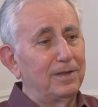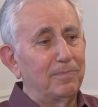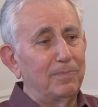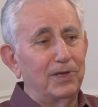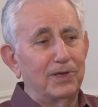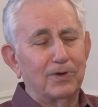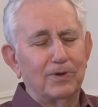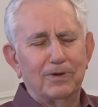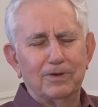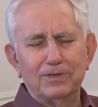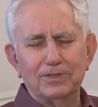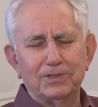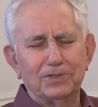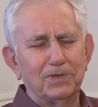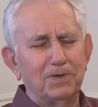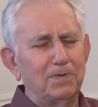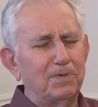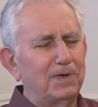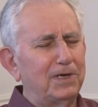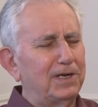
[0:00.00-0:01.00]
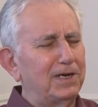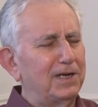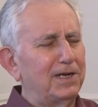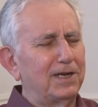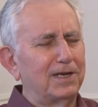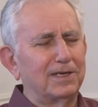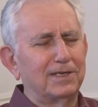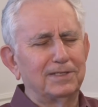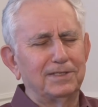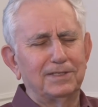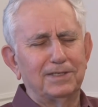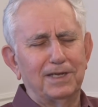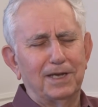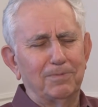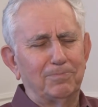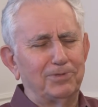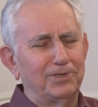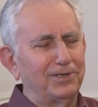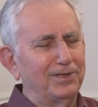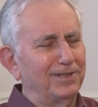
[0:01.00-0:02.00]
because we were
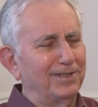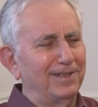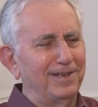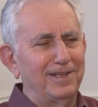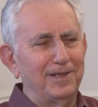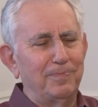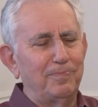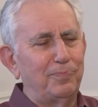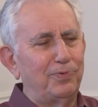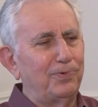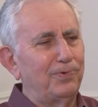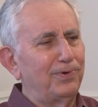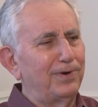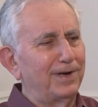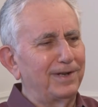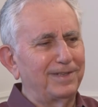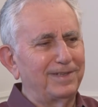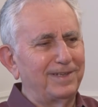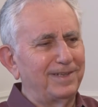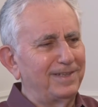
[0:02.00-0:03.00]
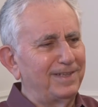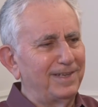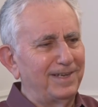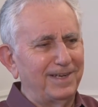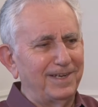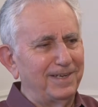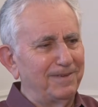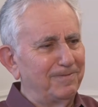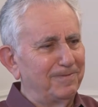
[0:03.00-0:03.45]
exceptionally poor at the time.